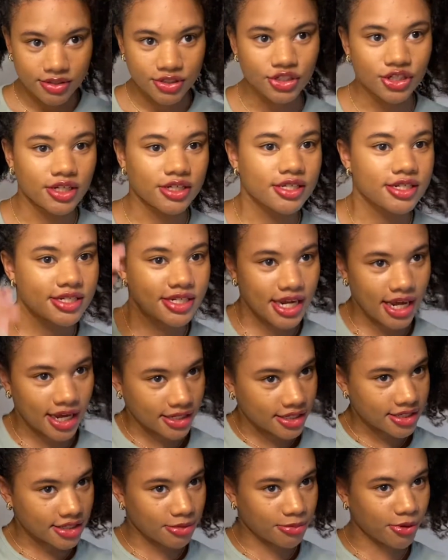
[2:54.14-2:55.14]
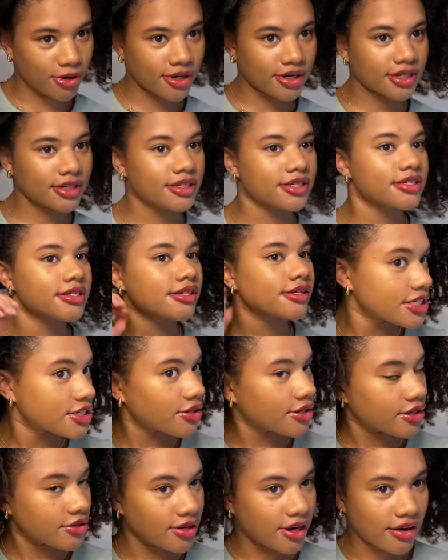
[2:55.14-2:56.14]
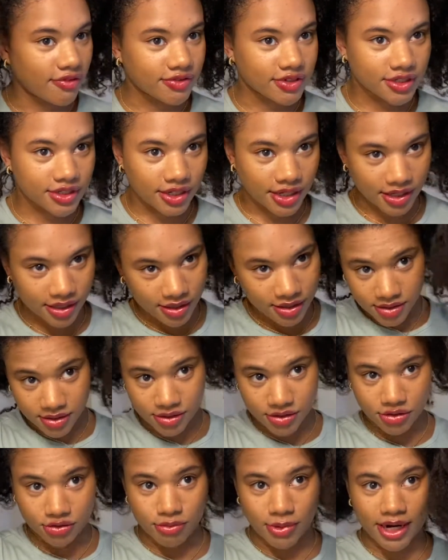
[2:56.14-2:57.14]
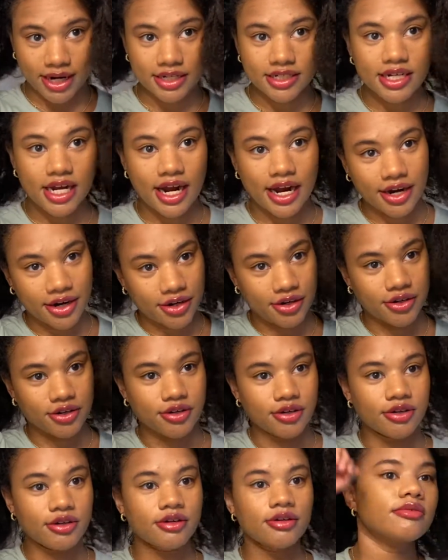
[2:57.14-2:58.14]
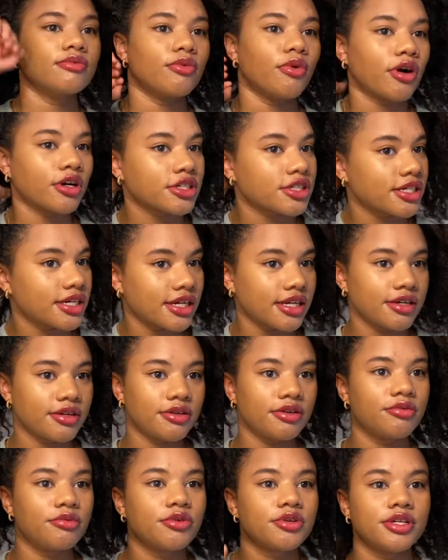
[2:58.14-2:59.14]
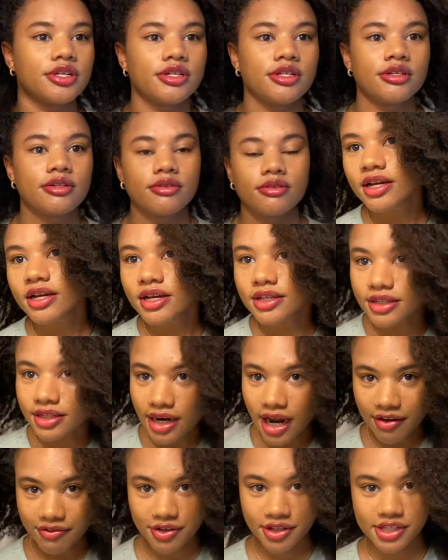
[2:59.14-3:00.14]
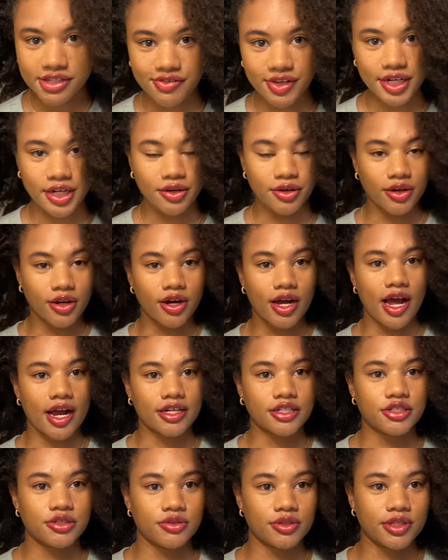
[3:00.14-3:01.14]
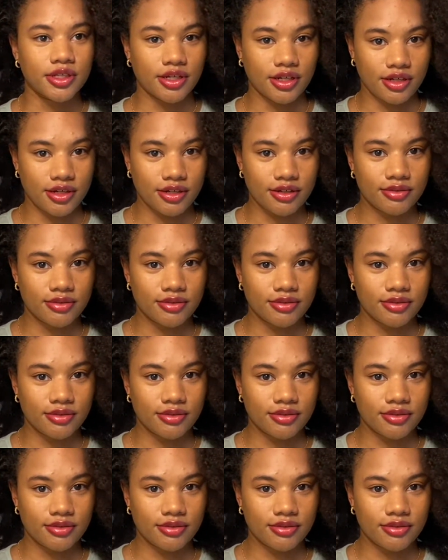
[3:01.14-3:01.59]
just test the products so I don't have to like do my entire wash day routine. And then after this video, I'll actually